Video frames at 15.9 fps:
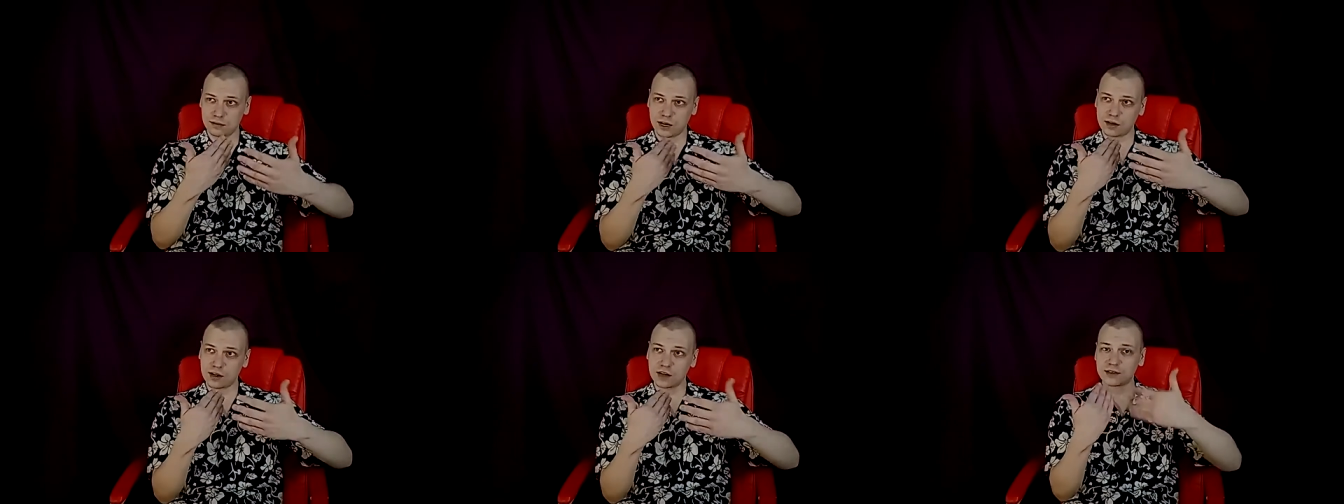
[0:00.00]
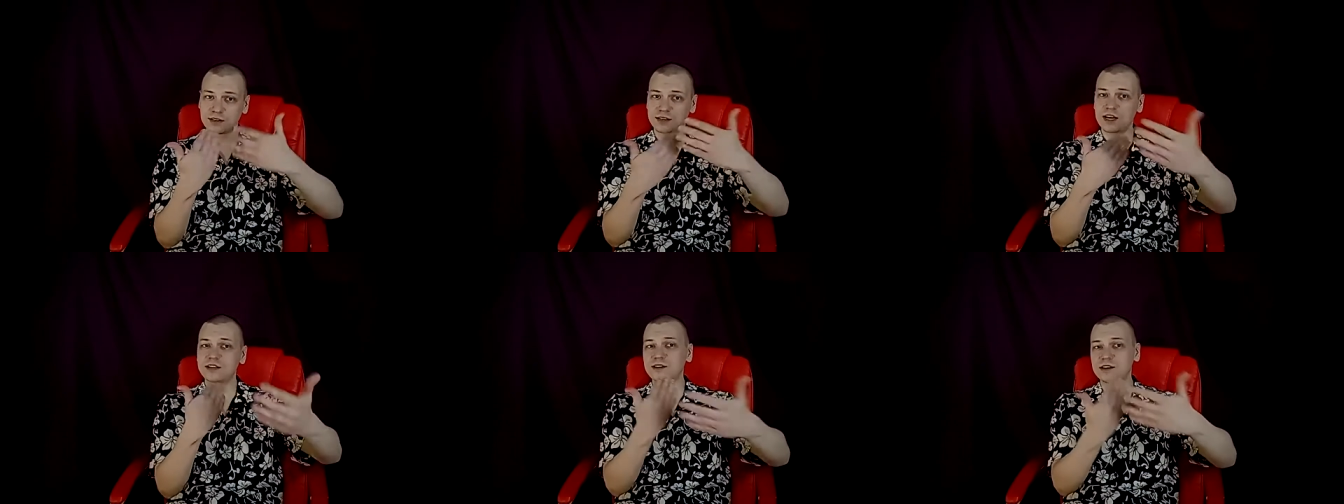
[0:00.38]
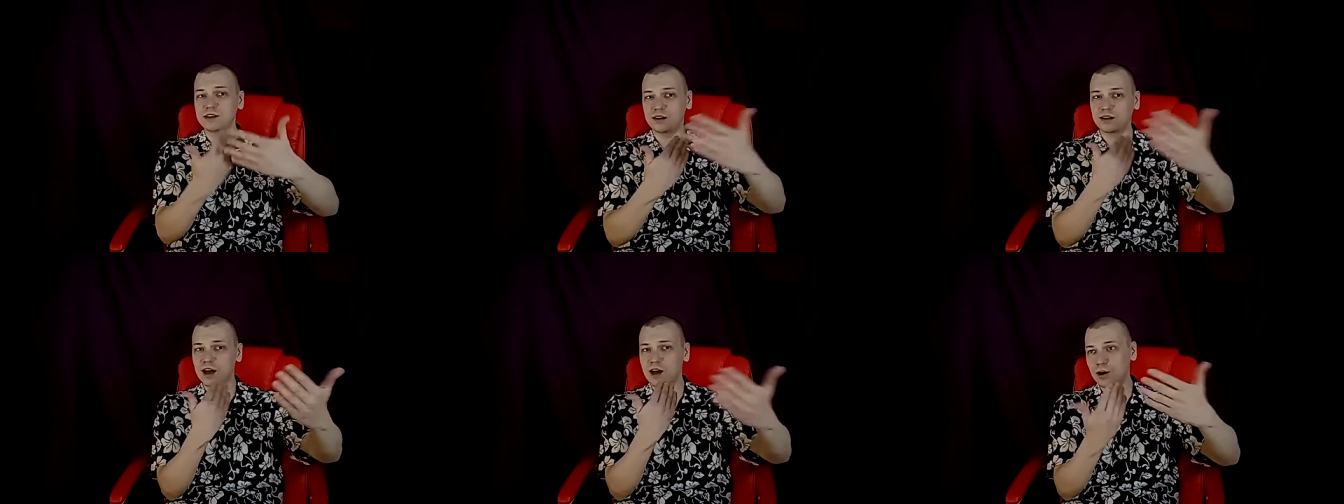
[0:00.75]
Like
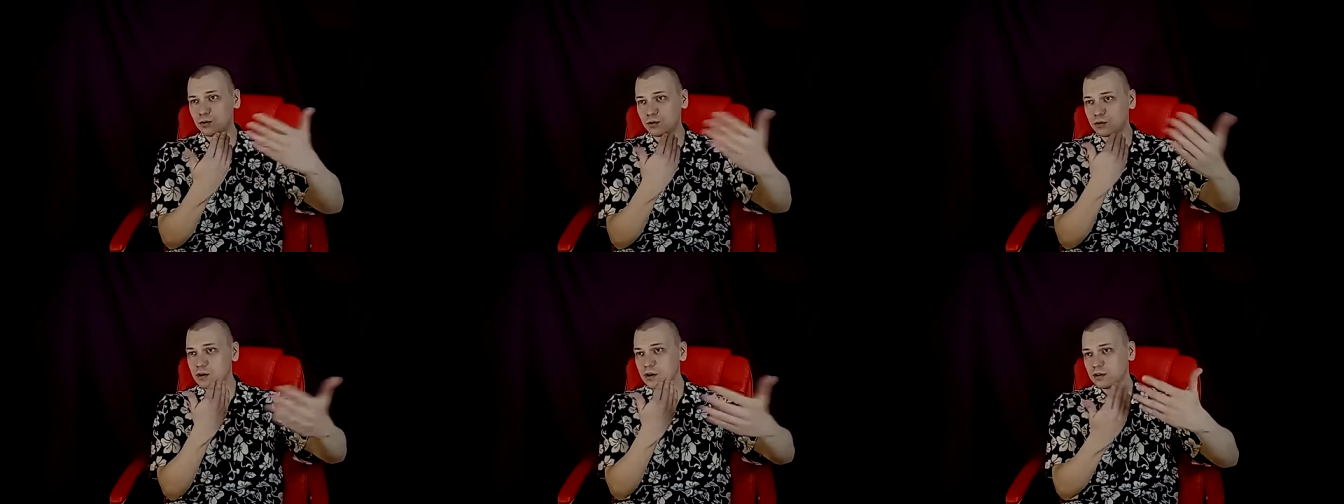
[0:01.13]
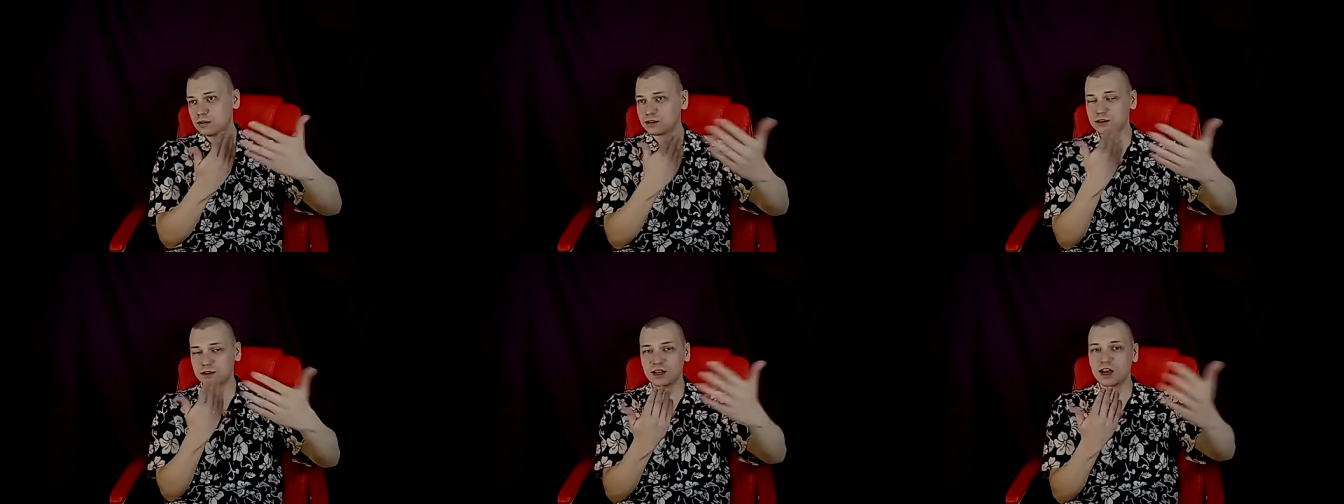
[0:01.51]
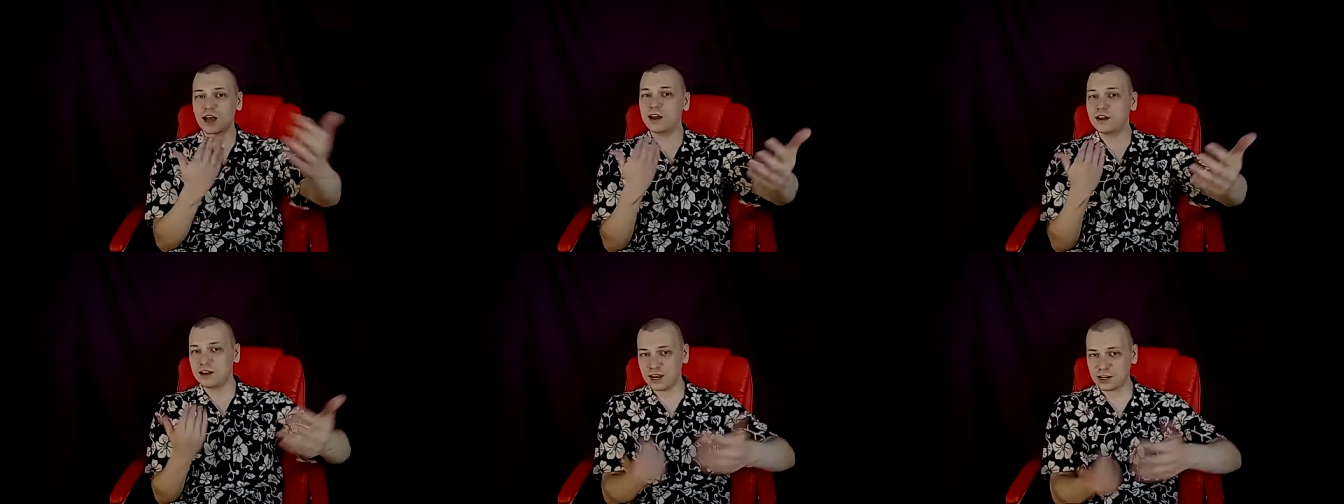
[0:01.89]
assessing how
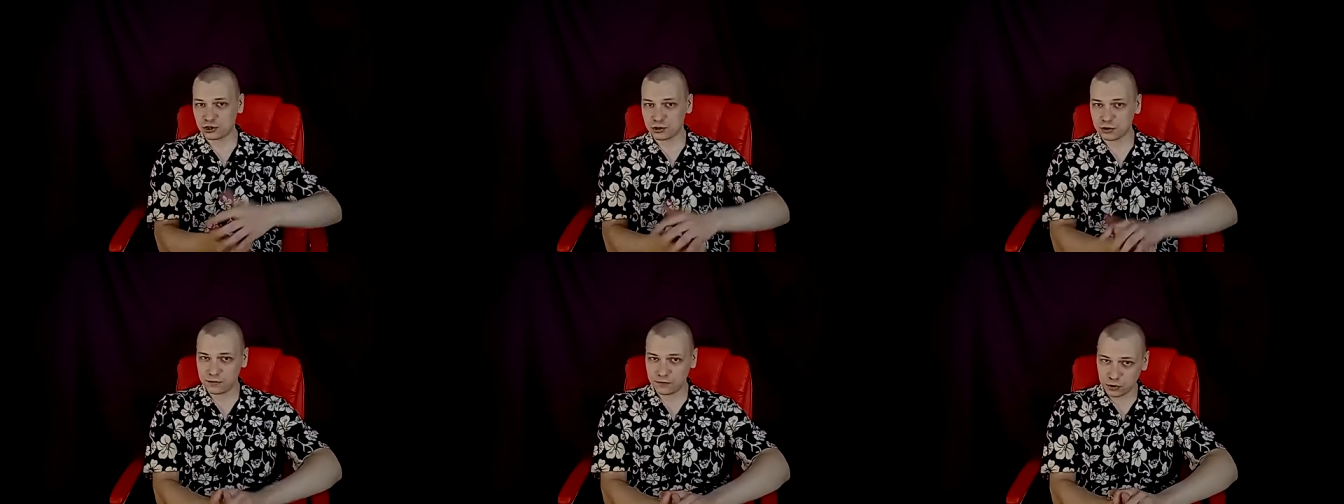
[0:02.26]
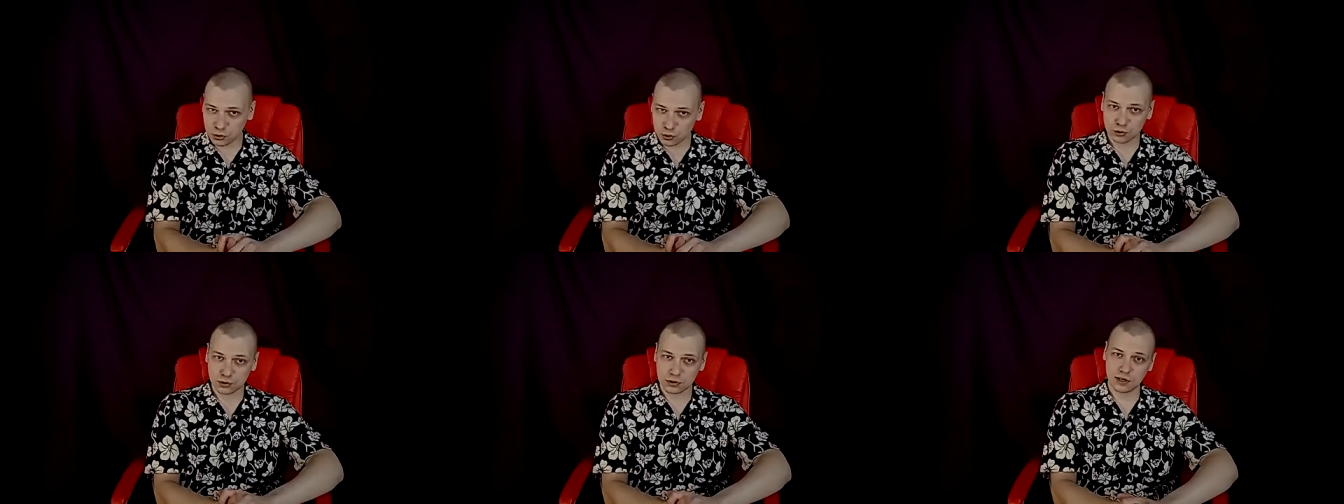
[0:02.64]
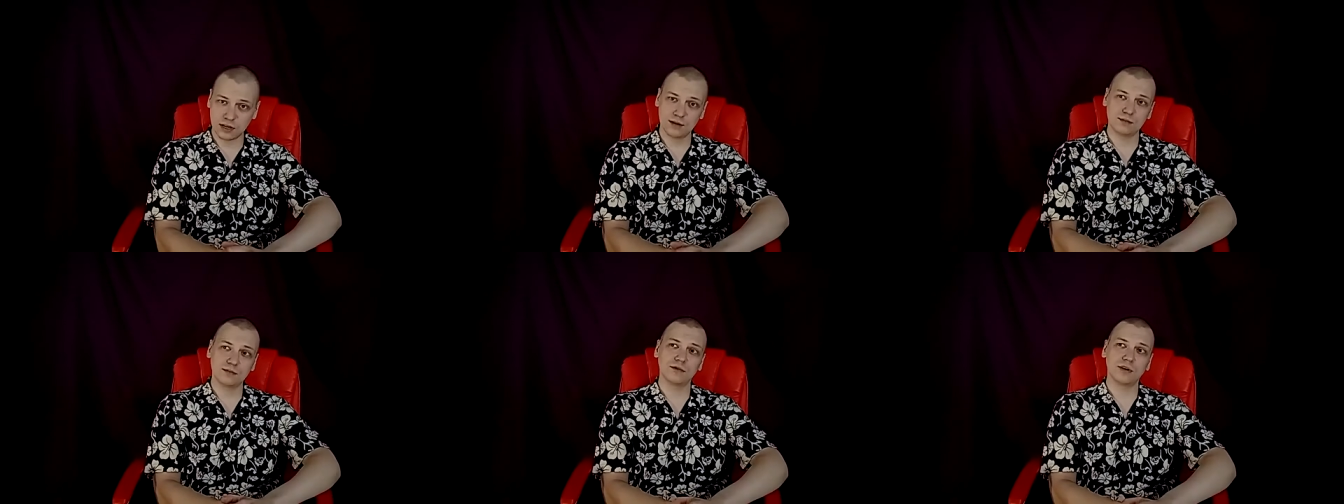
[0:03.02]
society actually views
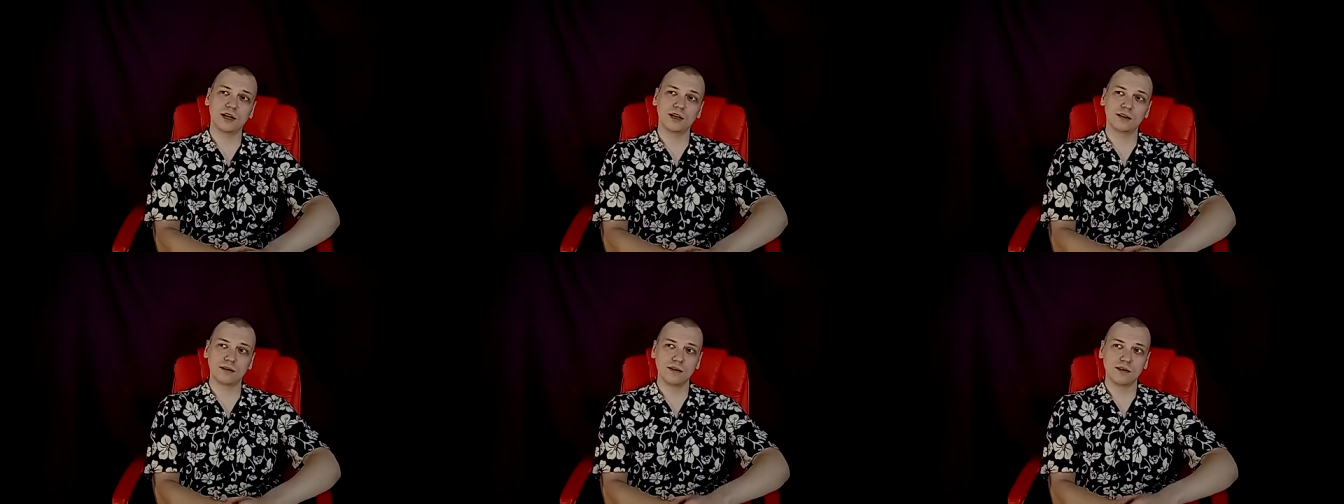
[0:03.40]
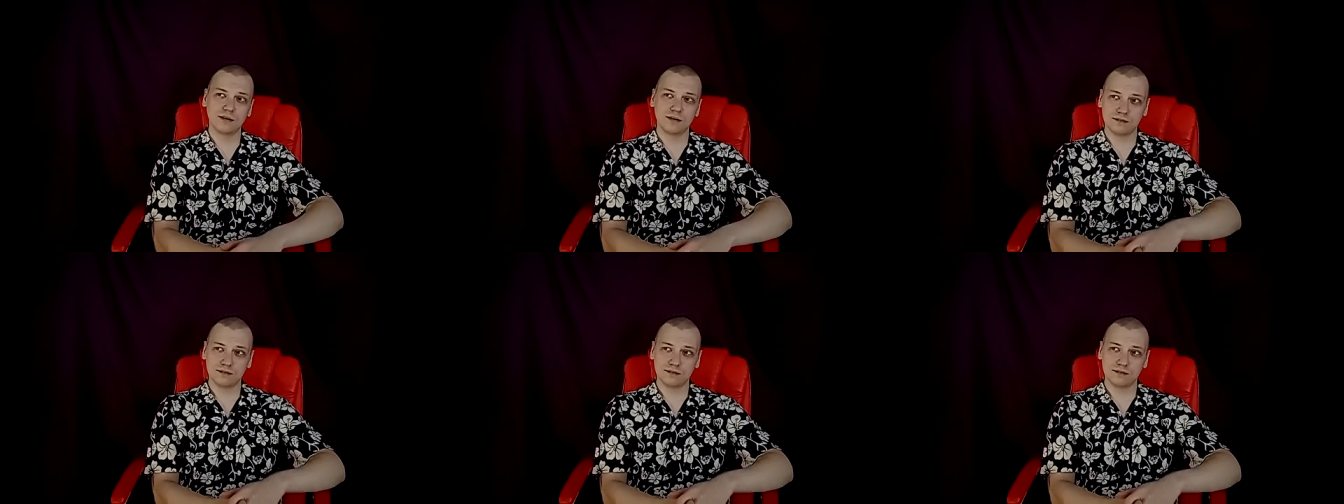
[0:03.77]
them, right?